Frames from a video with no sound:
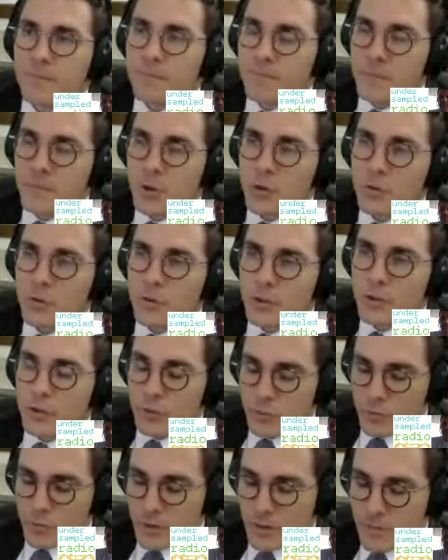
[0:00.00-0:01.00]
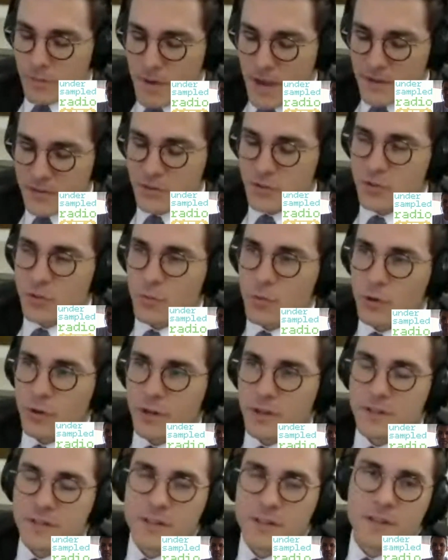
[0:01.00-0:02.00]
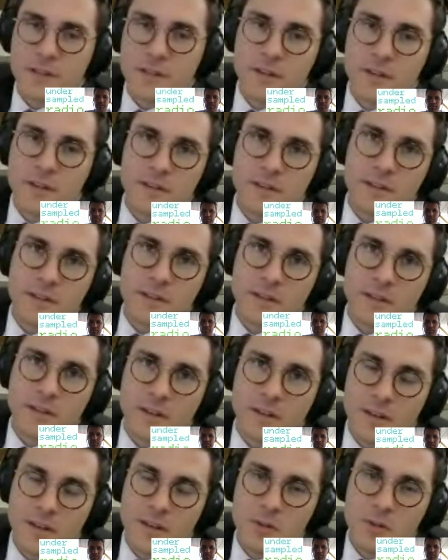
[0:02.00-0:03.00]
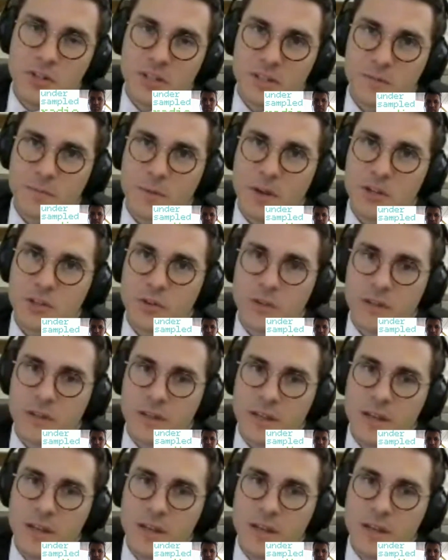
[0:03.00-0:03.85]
your master's work is in an imaging specialty.